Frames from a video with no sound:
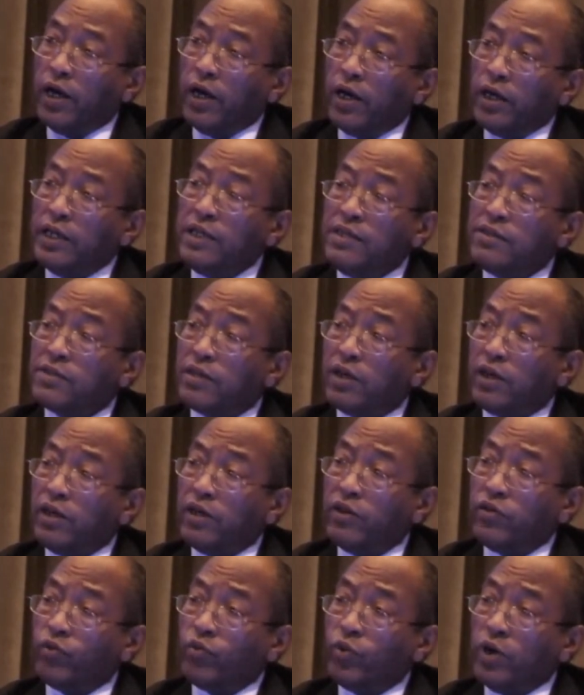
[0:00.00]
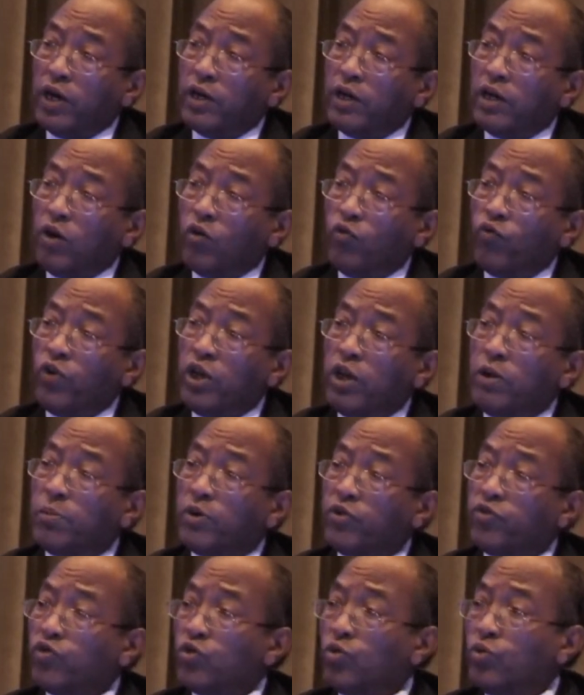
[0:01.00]
In science, we are now very
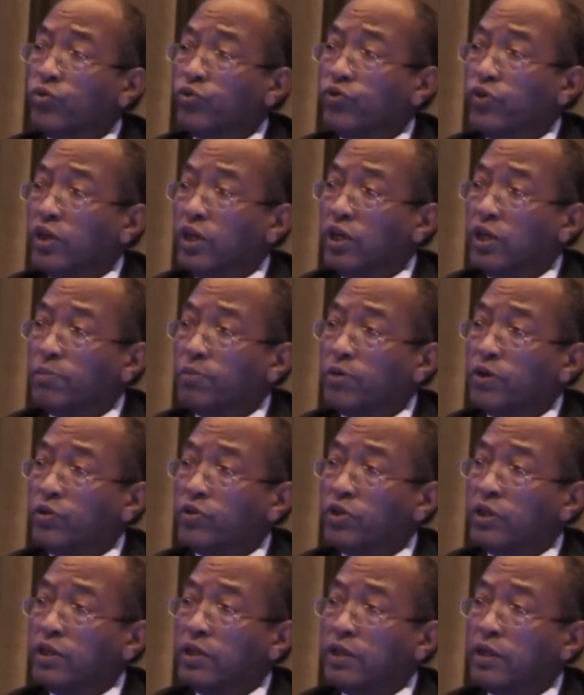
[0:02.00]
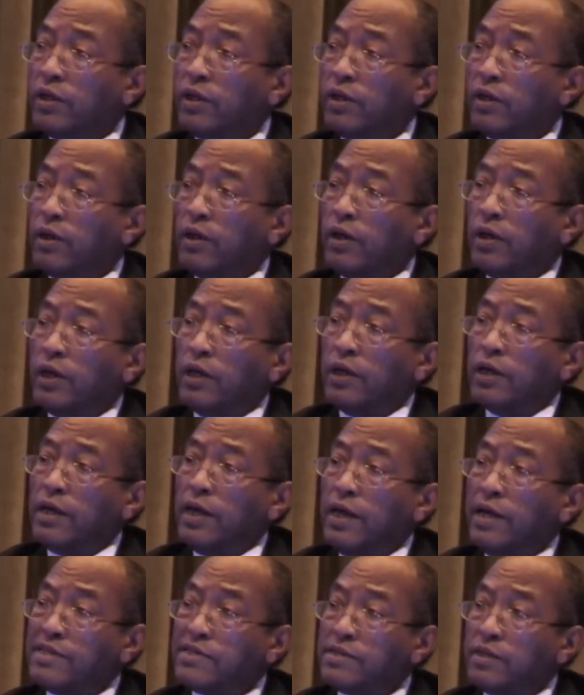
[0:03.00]
much concerned about the
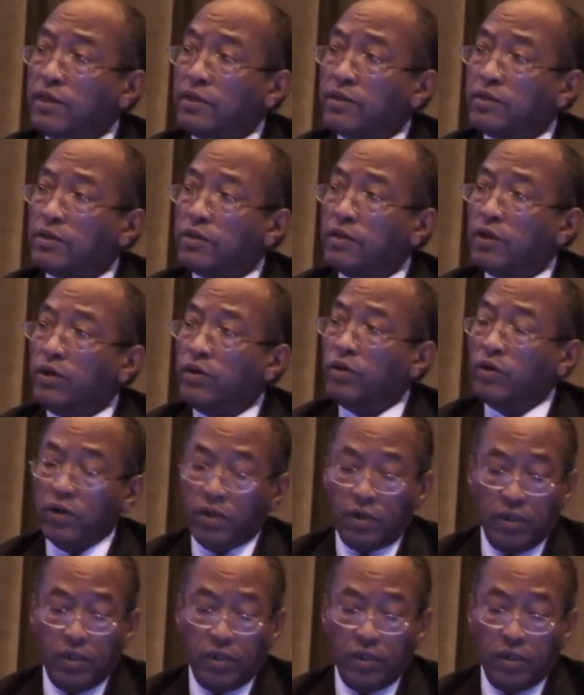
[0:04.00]
ethics and